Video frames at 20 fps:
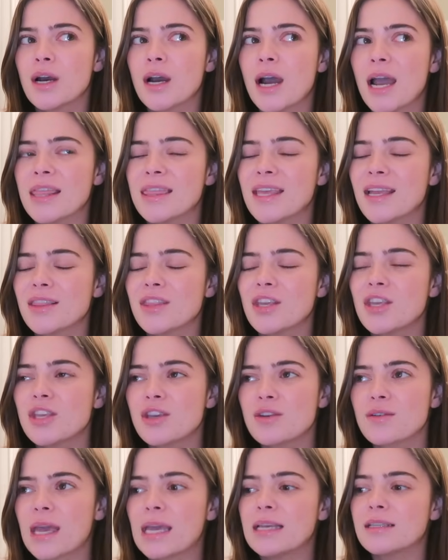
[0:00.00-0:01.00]
I think
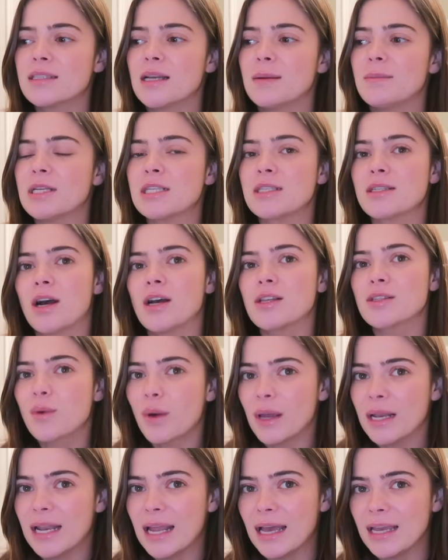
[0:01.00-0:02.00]
the UK summer starts
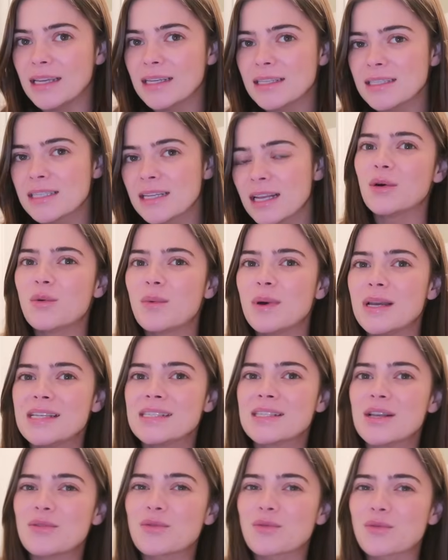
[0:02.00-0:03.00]
quite late. I
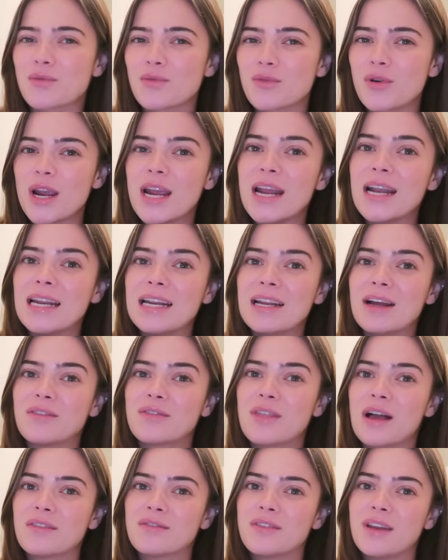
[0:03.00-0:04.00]
always really
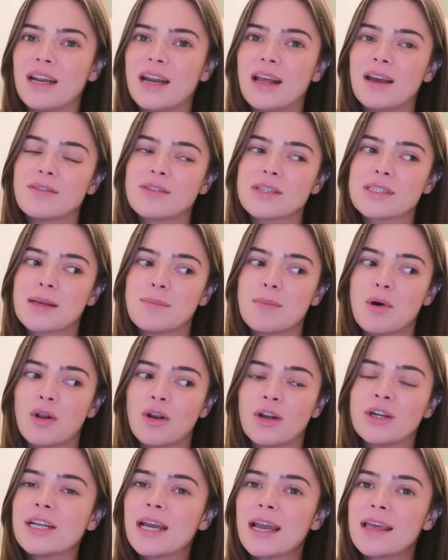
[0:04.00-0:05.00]
love that feeling of a summer
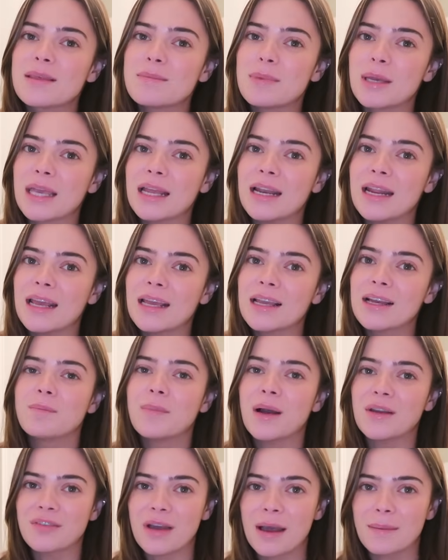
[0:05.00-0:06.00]
holiday at the beginning.
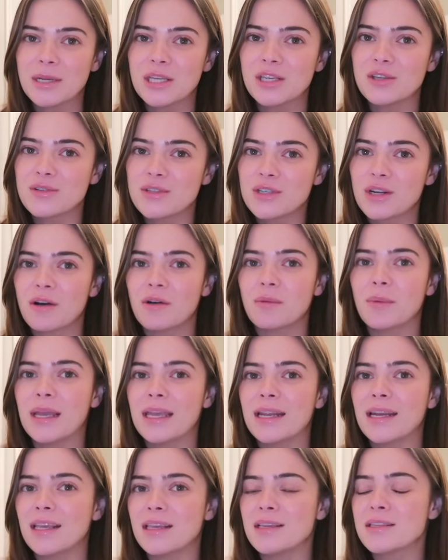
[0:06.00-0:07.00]
My family used to go
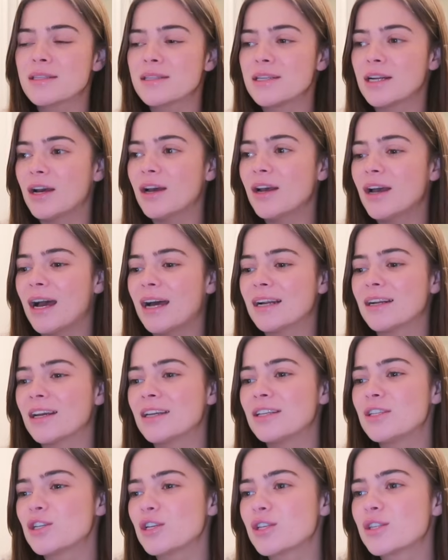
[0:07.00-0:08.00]
away in Easter and
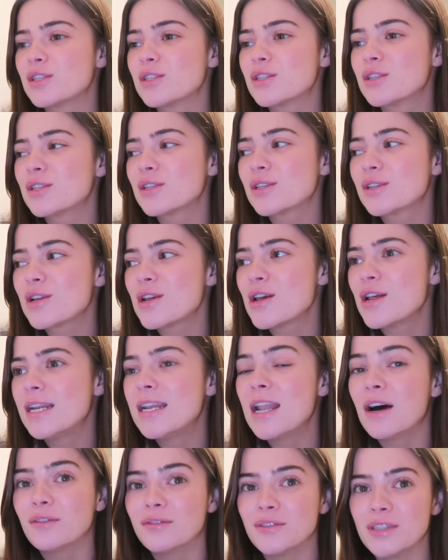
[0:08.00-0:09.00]
I just
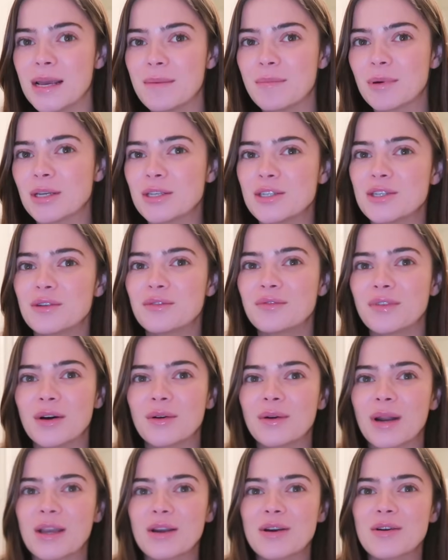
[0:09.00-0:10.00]
loved it because you
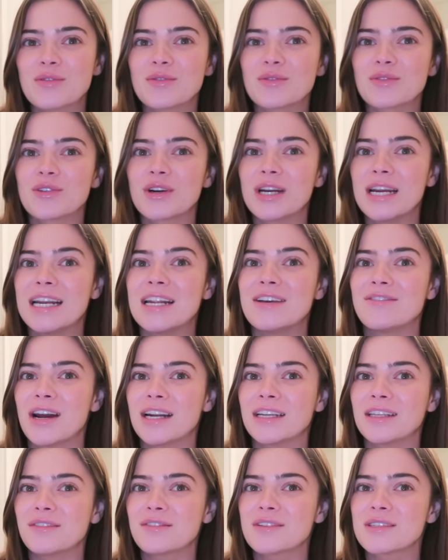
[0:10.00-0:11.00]
feel like really
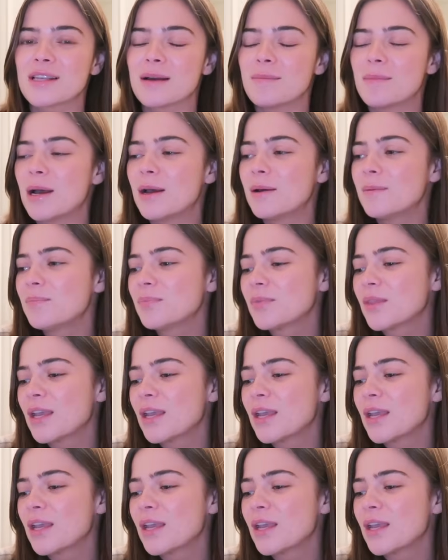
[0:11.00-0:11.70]
ready for summer.